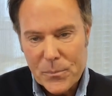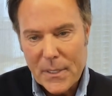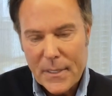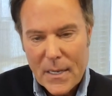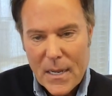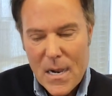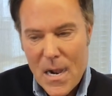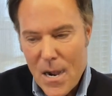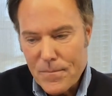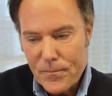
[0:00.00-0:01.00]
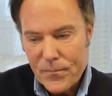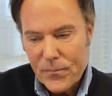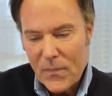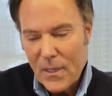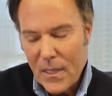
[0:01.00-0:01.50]
But um,
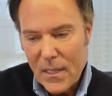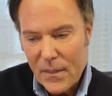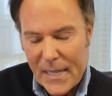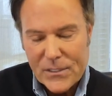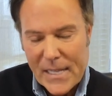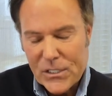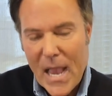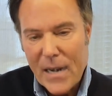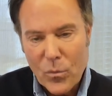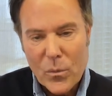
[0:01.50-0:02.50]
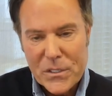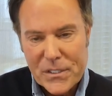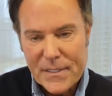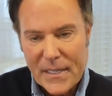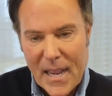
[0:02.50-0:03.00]
that's that's kind of where we
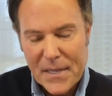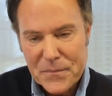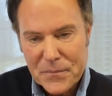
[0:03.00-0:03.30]
sit today.